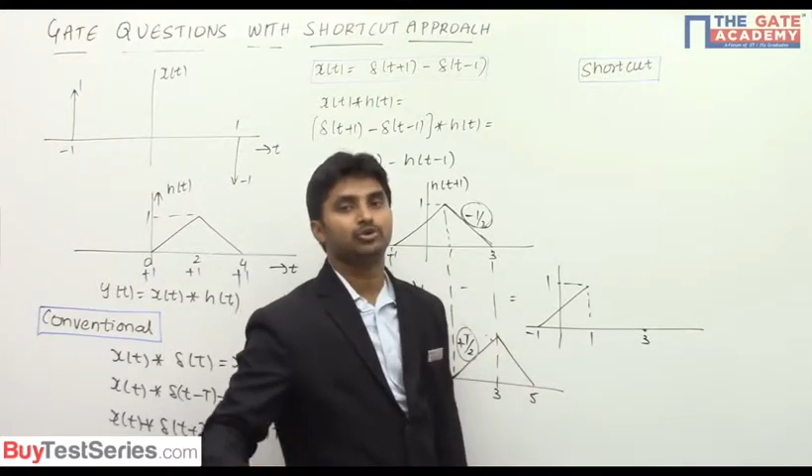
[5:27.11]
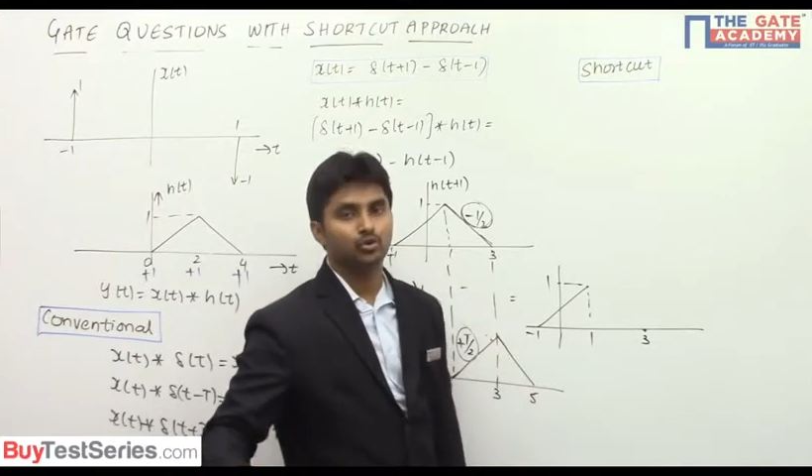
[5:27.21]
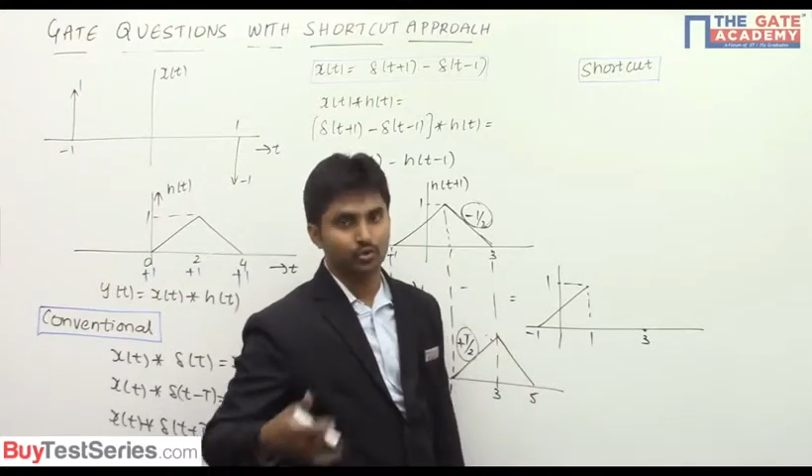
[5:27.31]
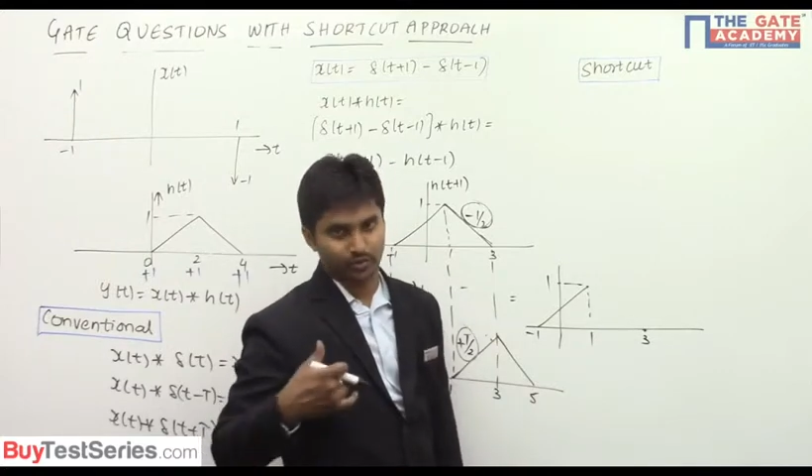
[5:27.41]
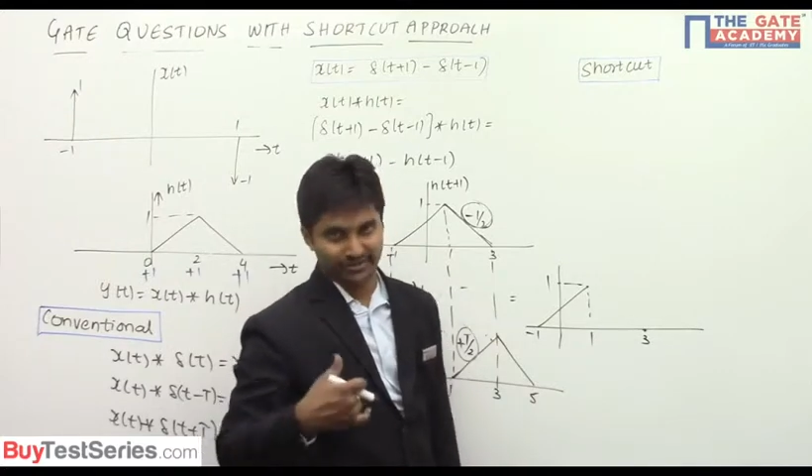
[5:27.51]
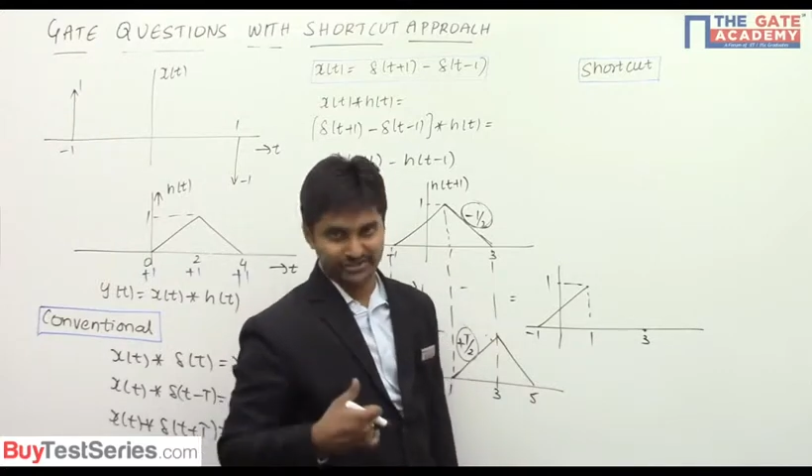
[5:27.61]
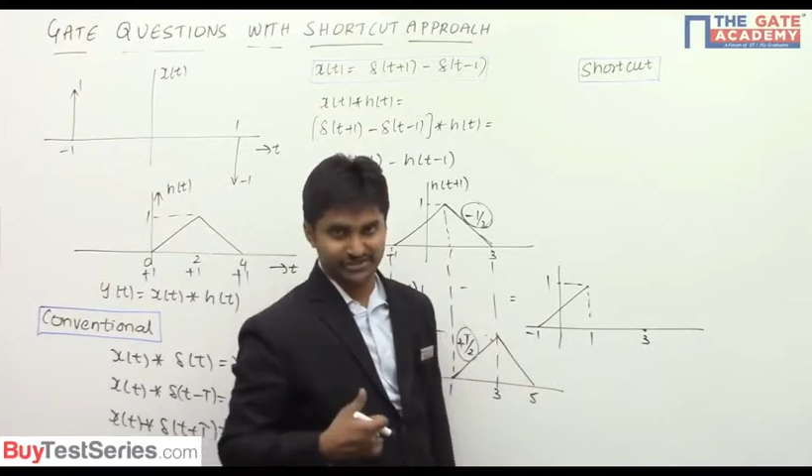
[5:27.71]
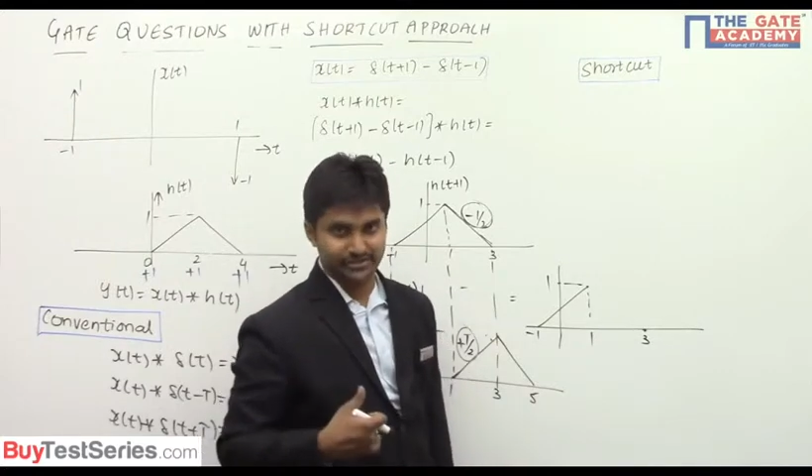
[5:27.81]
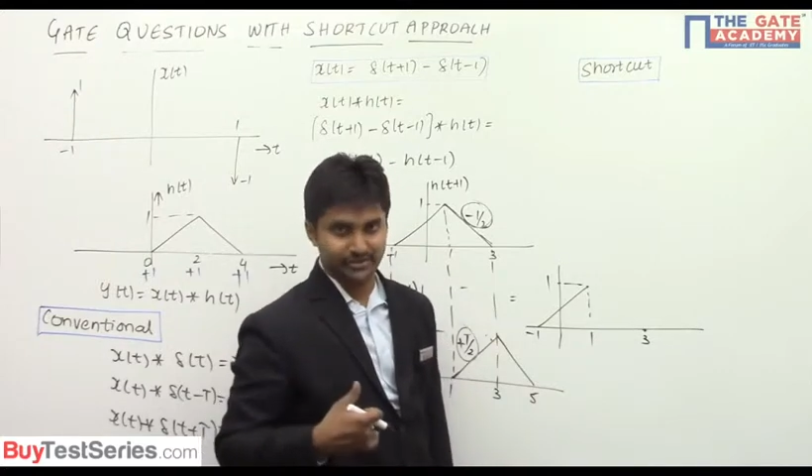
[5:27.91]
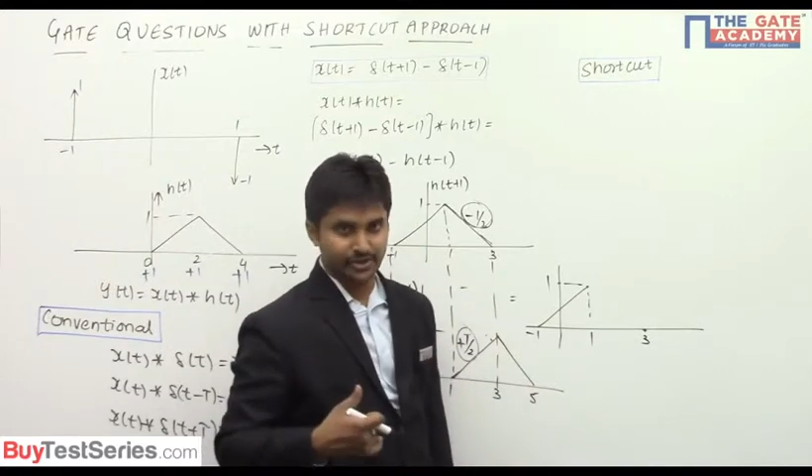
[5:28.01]
2
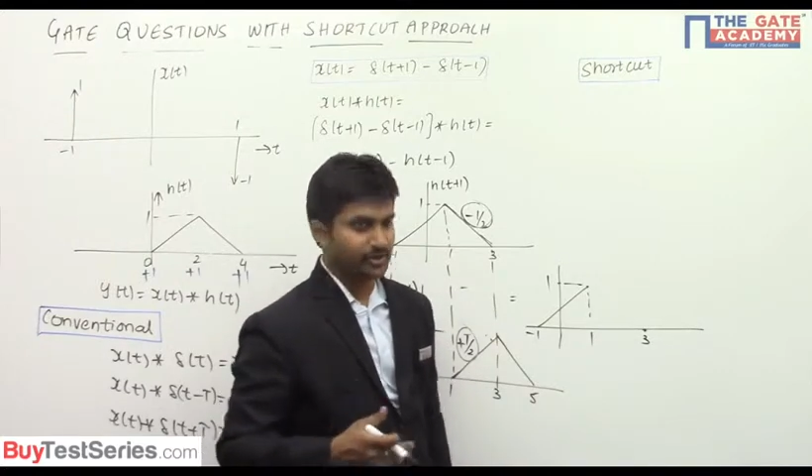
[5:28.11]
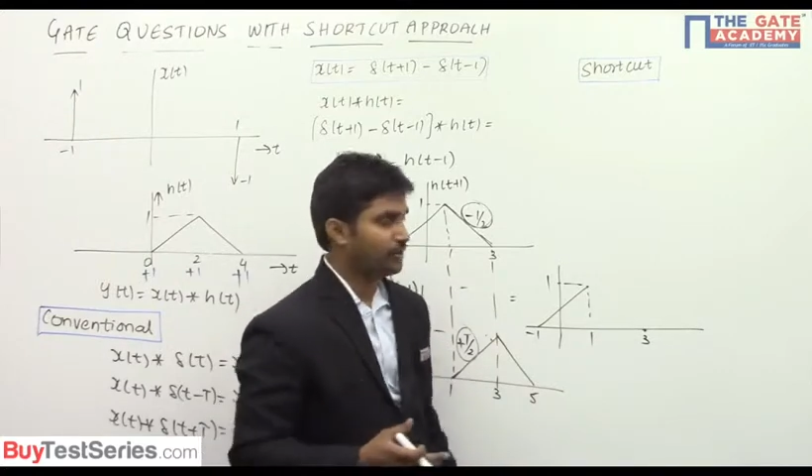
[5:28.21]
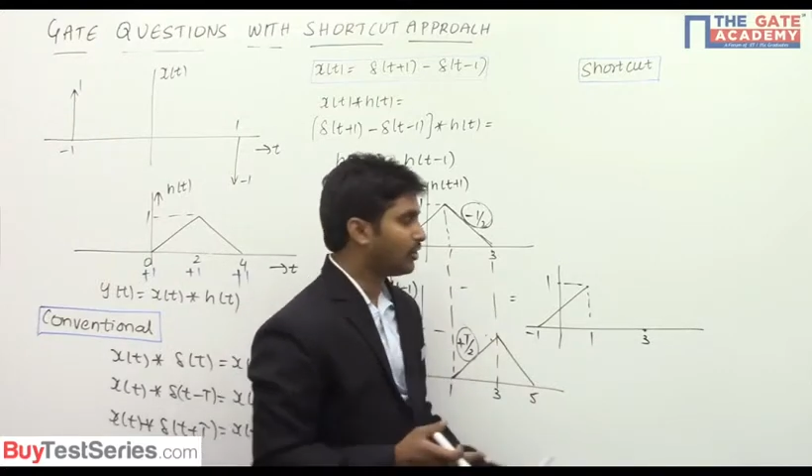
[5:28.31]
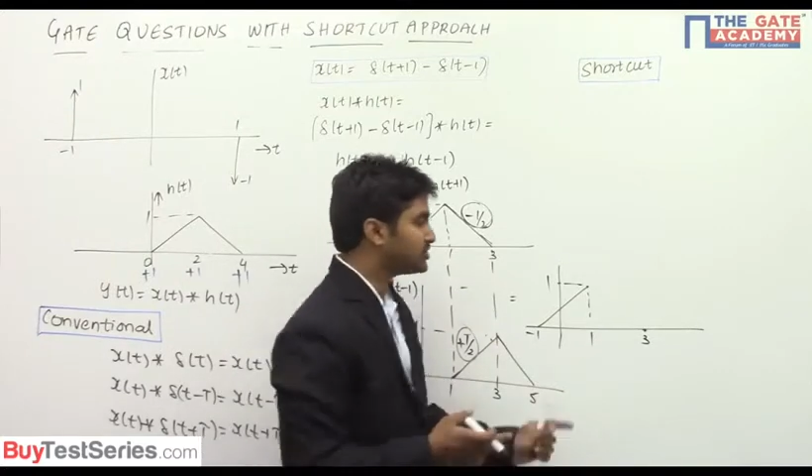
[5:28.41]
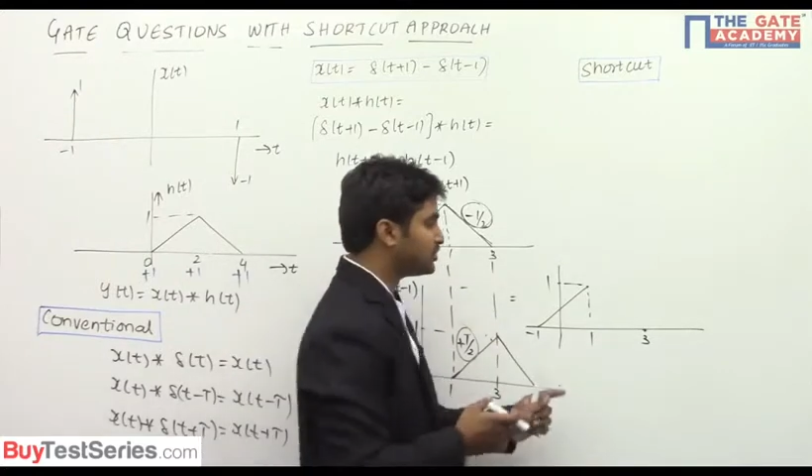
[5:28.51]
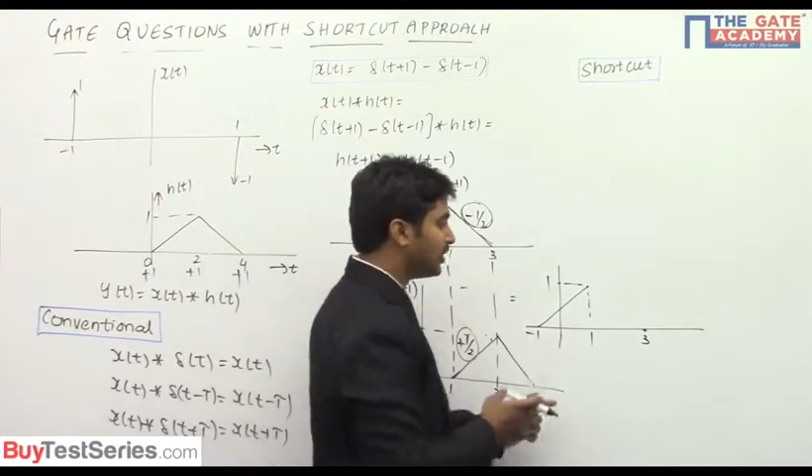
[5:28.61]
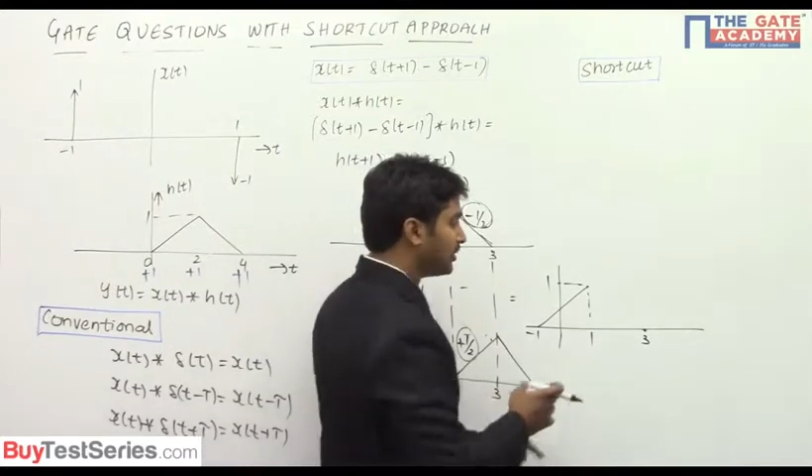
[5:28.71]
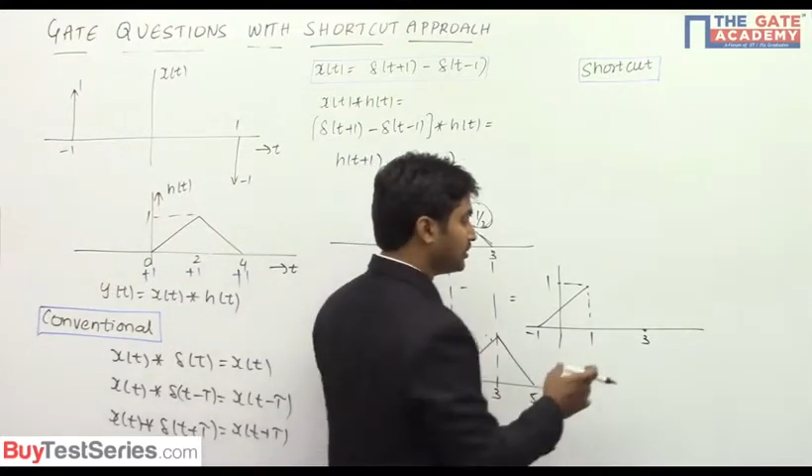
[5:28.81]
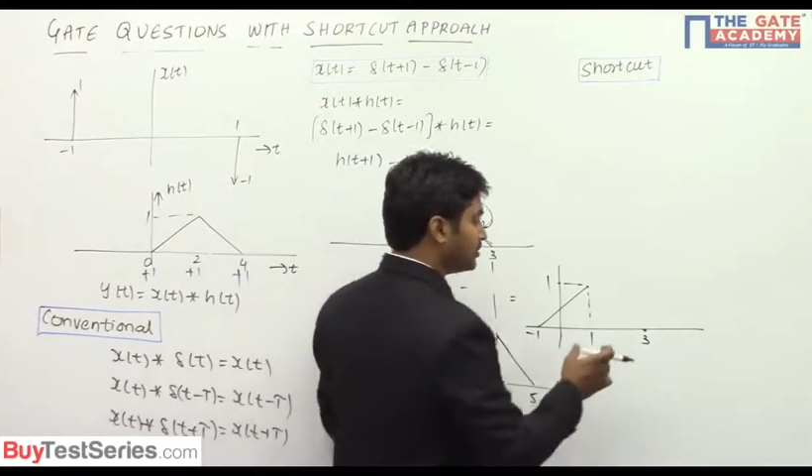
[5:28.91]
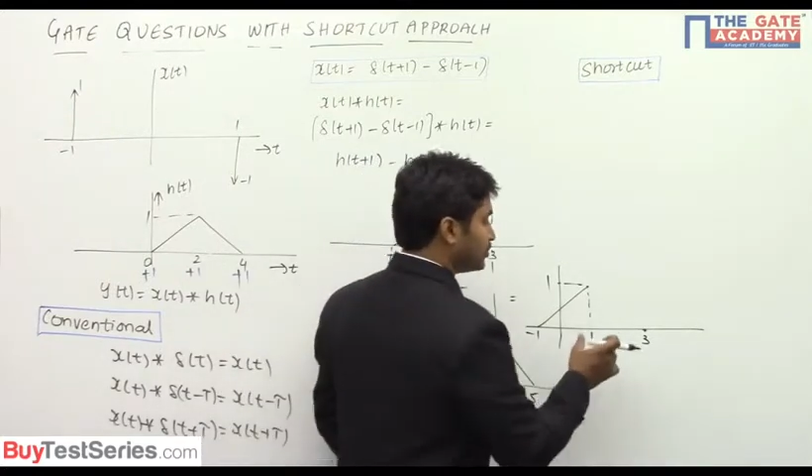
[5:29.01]
units because your